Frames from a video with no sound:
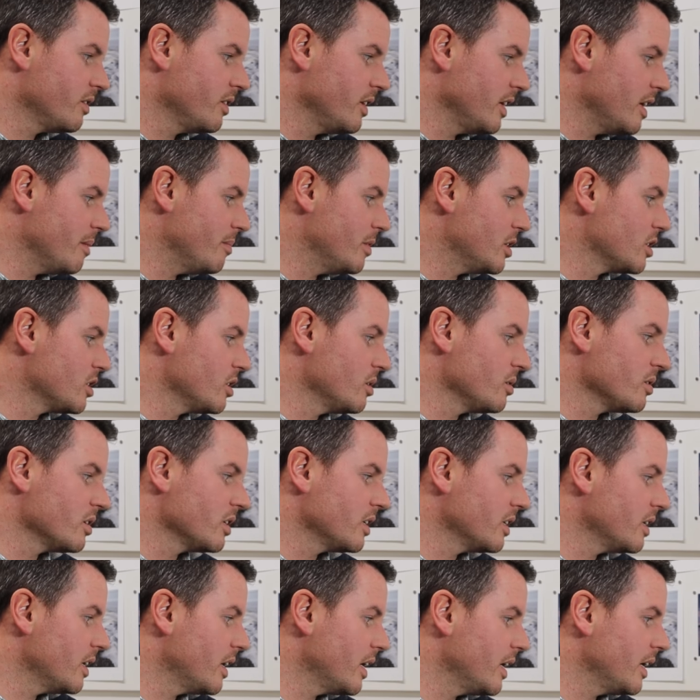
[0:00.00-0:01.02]
the image
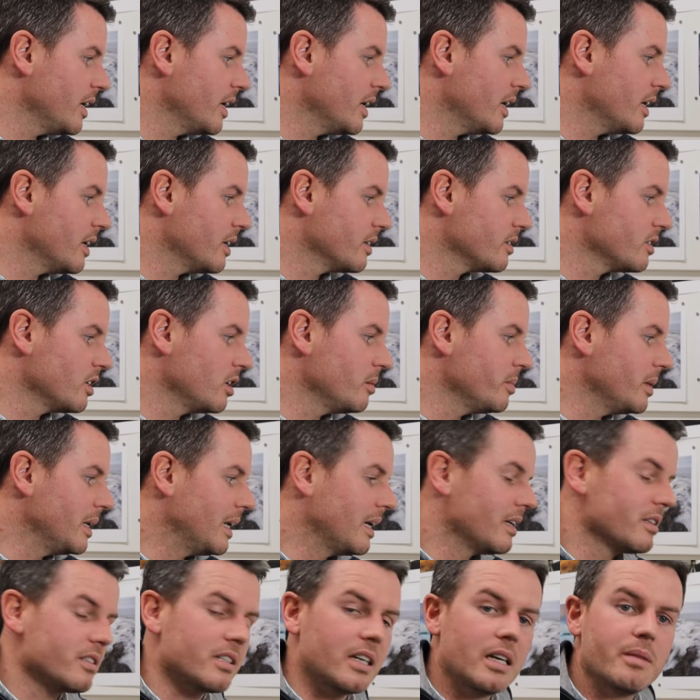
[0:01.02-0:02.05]
using a uh, Adobe
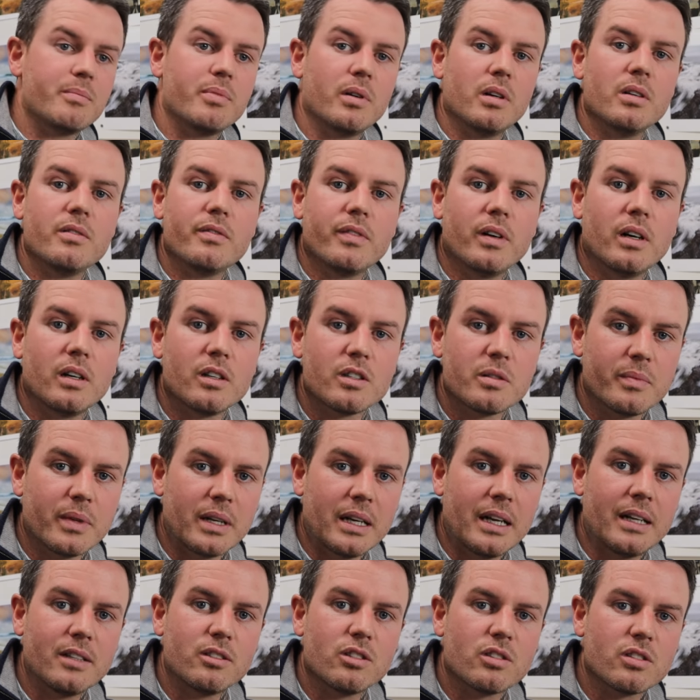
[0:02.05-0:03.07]
landscape profile or
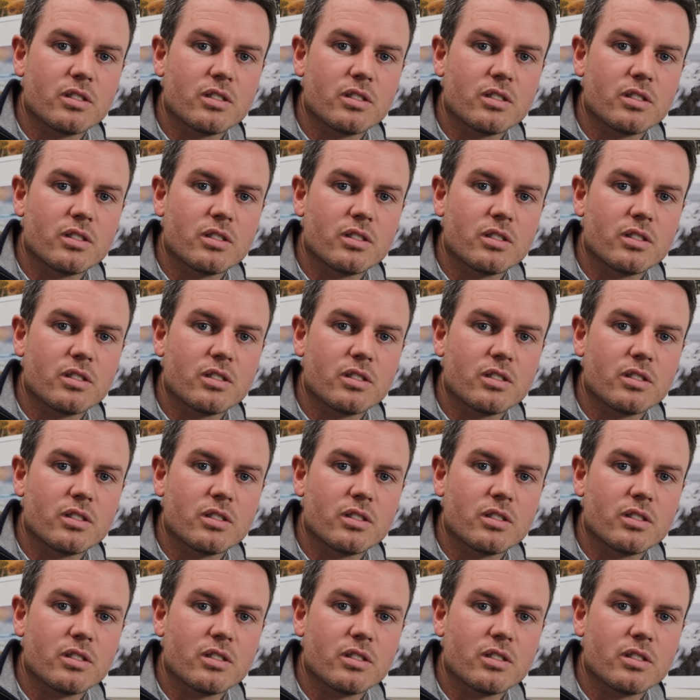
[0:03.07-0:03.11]
something like that,